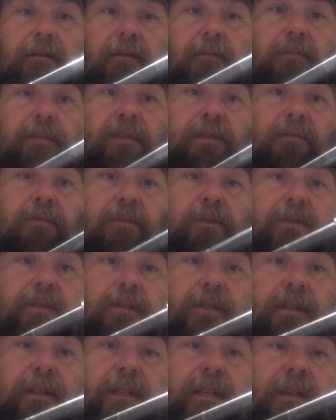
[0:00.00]
But you want
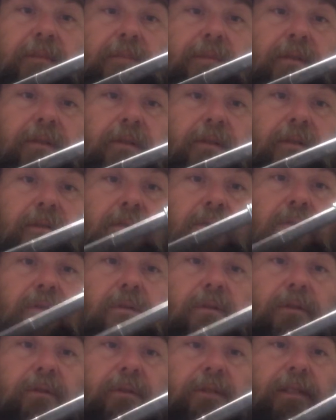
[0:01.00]
to keep your
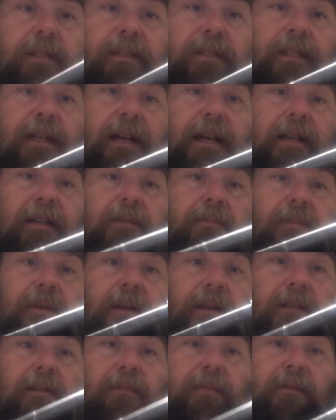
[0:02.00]
coils as tight as
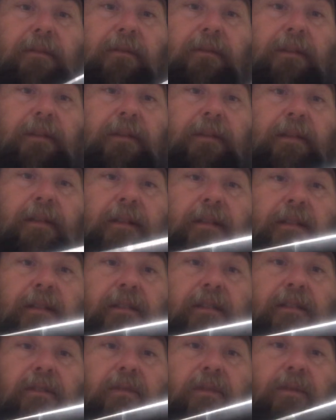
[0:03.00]
possible, and
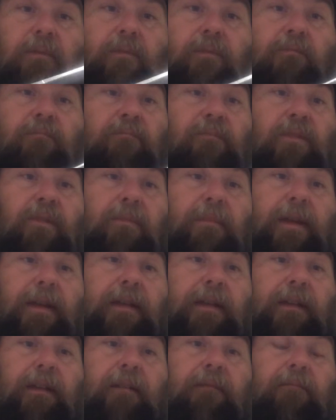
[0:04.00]
this is, you're
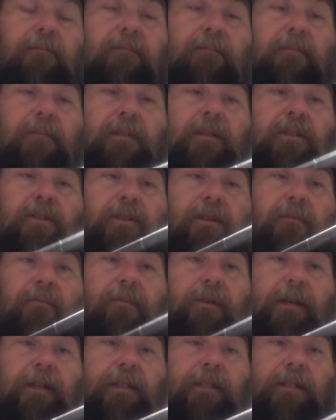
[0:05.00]
making the jump
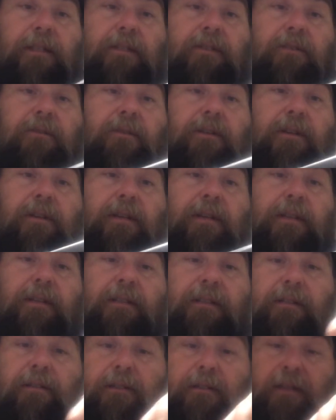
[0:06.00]
rings that you're going to need
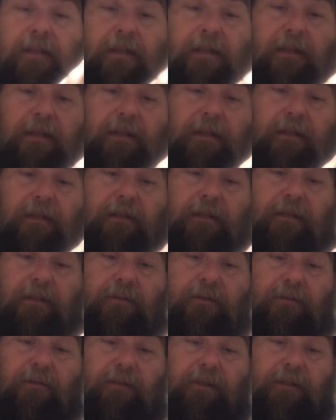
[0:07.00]
to
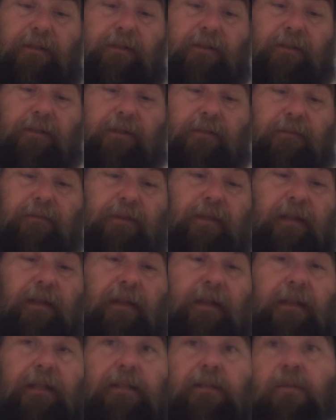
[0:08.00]
use in the
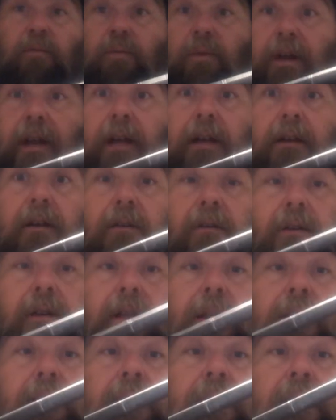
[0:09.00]
links, or what I call
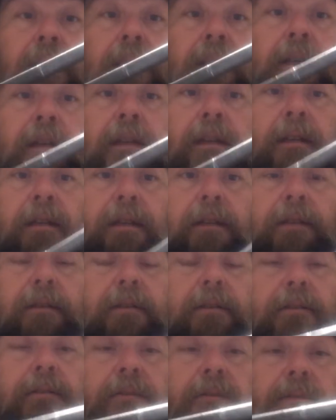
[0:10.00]
links,
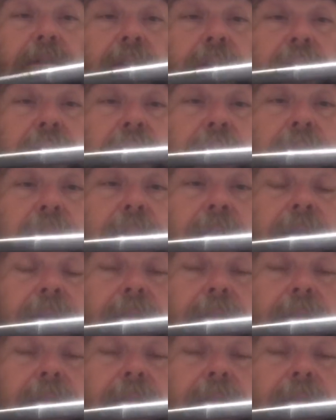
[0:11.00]
to use in your